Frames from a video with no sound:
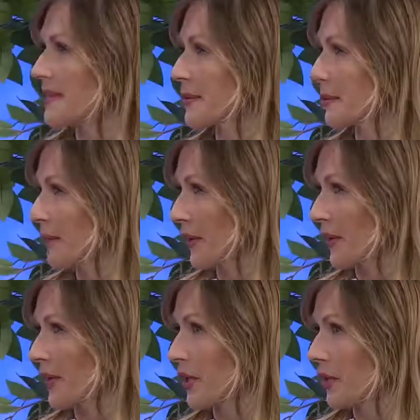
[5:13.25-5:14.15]
some
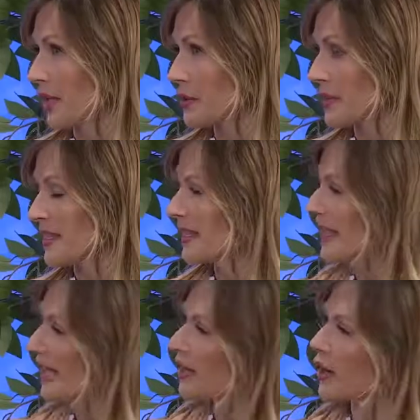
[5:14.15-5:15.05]
burial arrangements, and
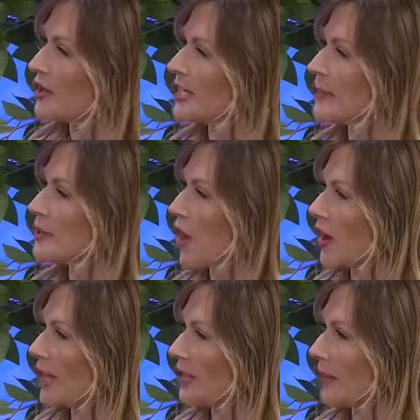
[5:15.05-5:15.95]
he had a hard time
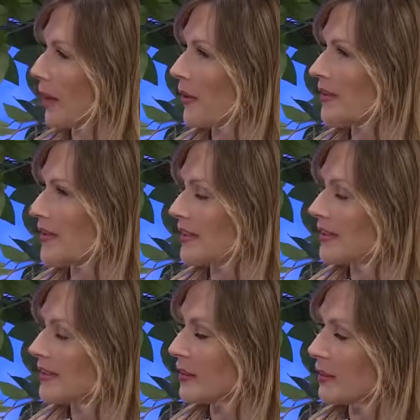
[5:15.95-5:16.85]
talking about
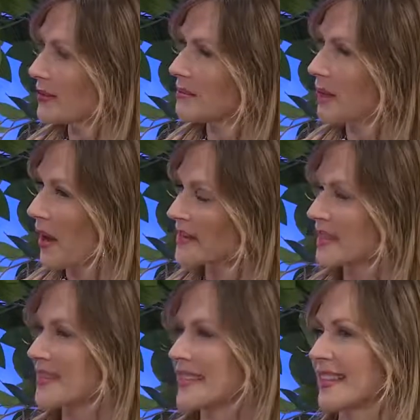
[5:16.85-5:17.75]
the whole
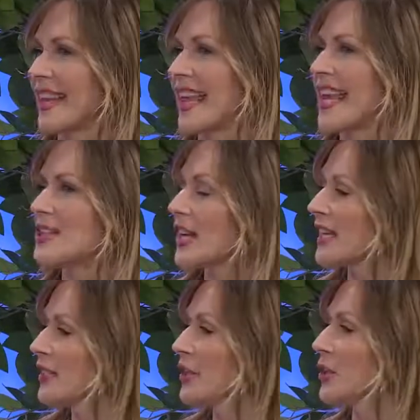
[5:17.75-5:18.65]
process. And
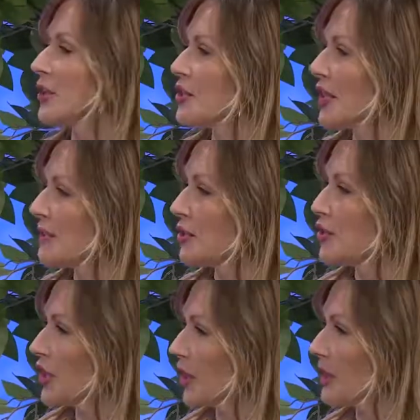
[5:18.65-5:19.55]
Janet encouraged him to
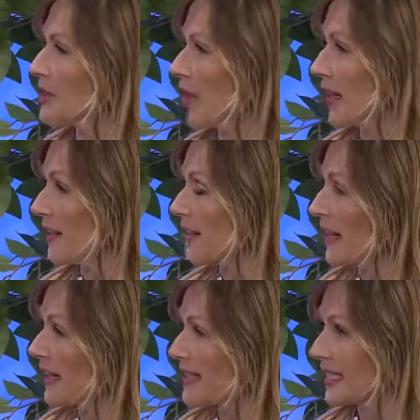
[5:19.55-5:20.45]
share with Dottie the
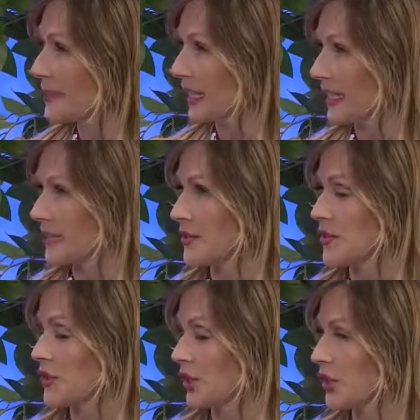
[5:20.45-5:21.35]
plans he had made because
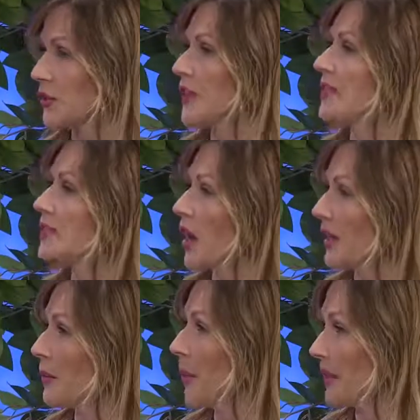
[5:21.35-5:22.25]
she knew that
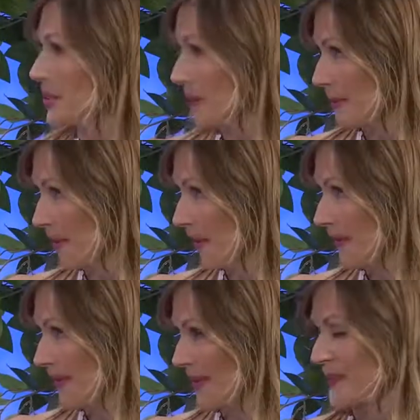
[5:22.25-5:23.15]
Dottie wanted to be a part
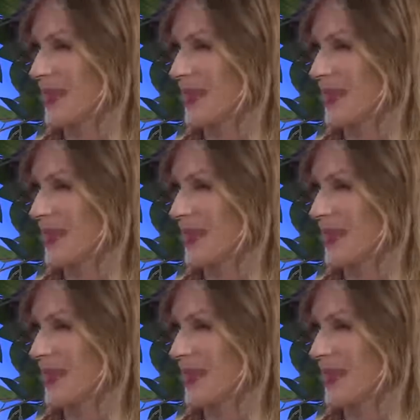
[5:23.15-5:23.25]
of it.